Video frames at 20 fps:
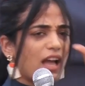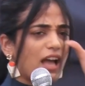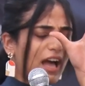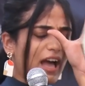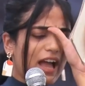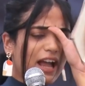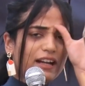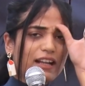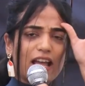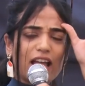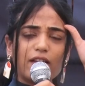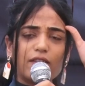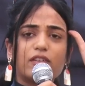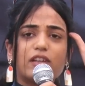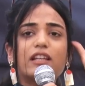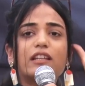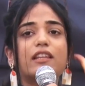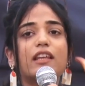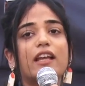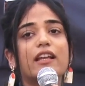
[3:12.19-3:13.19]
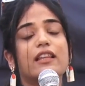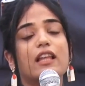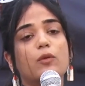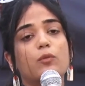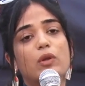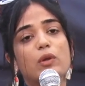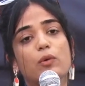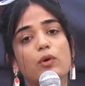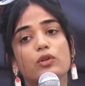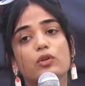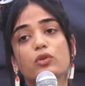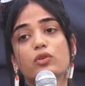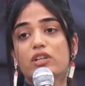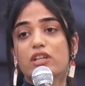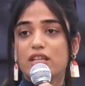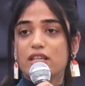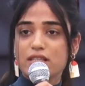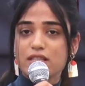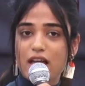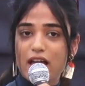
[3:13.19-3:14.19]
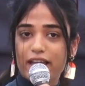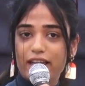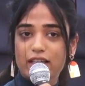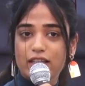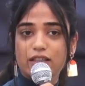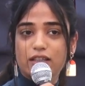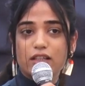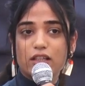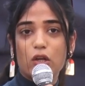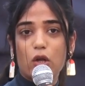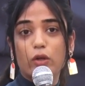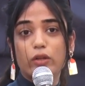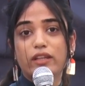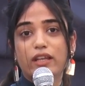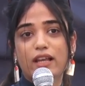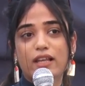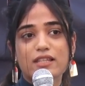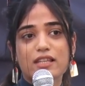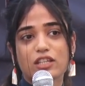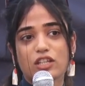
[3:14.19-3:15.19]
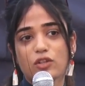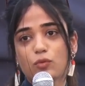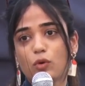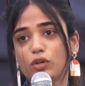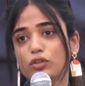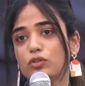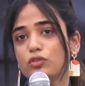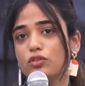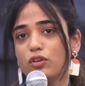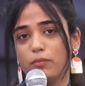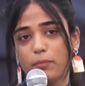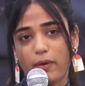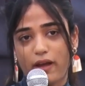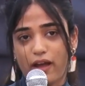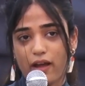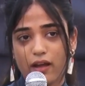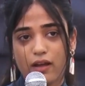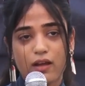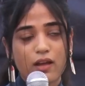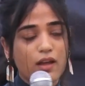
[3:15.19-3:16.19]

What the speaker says: add everything that we want to recycle or things that you want to repair.